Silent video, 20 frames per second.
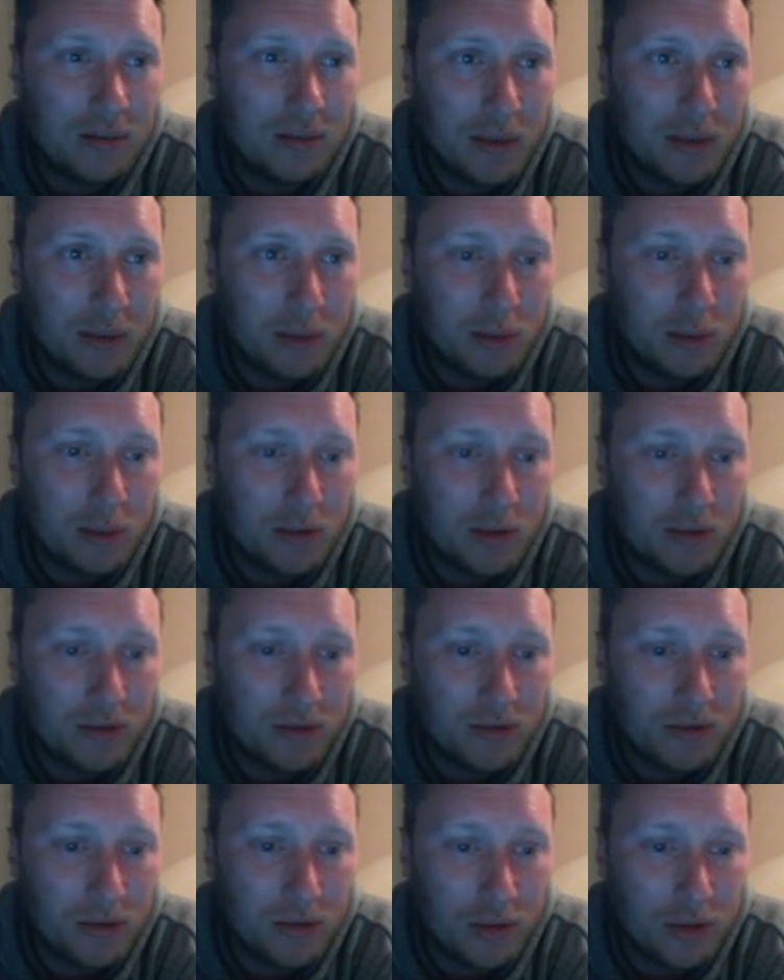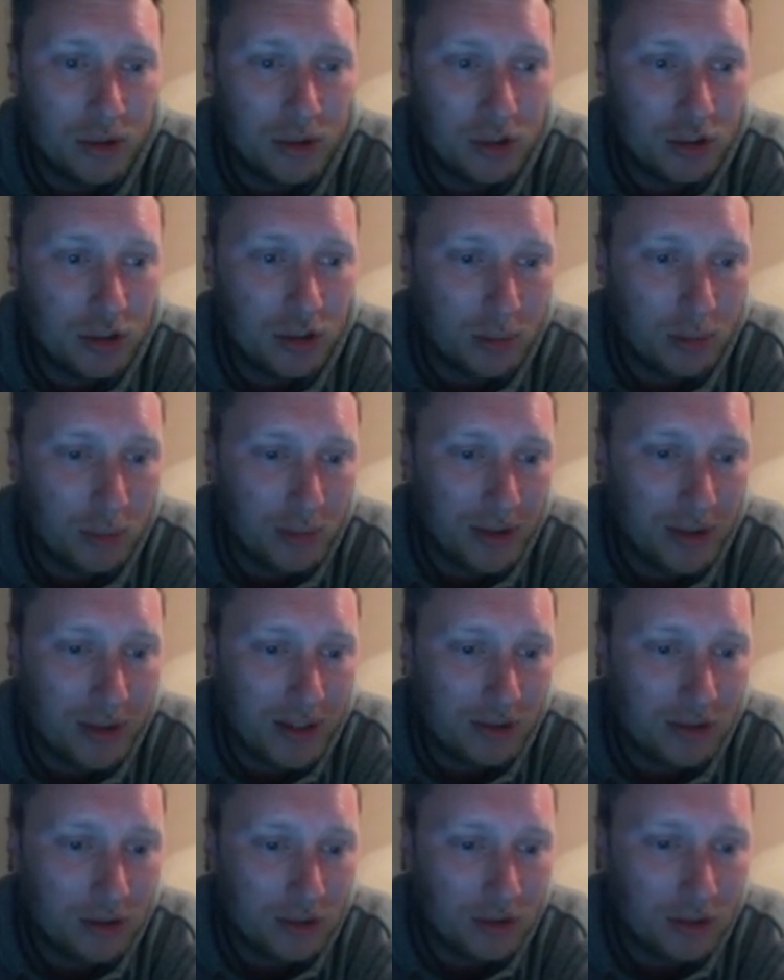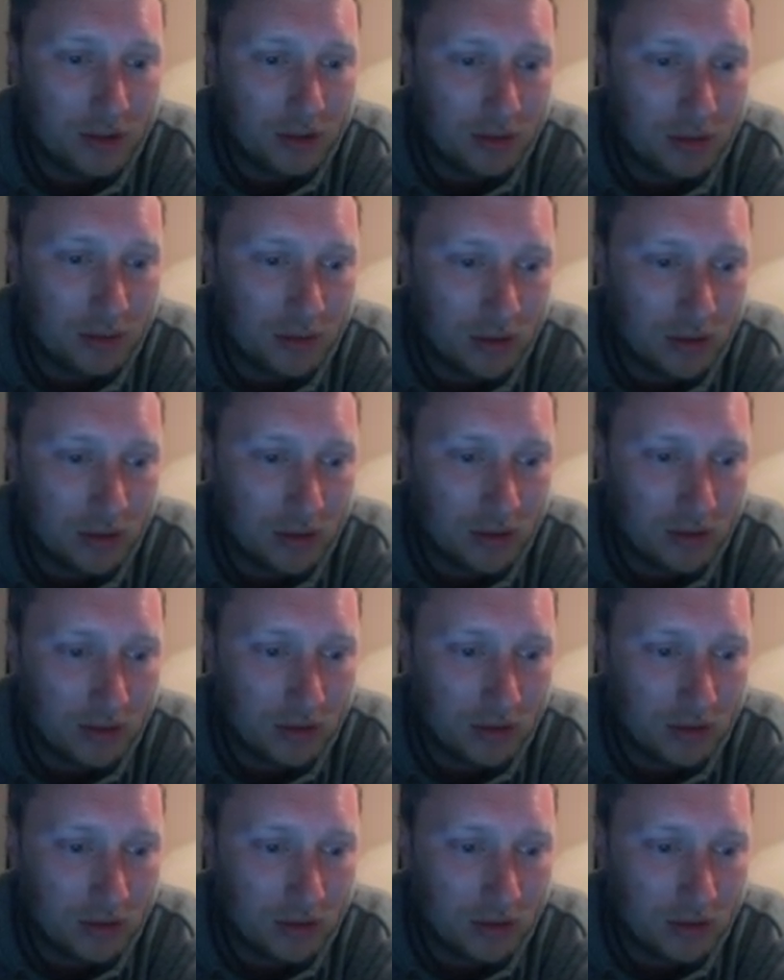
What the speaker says: maybe one for the chop there at Stoke.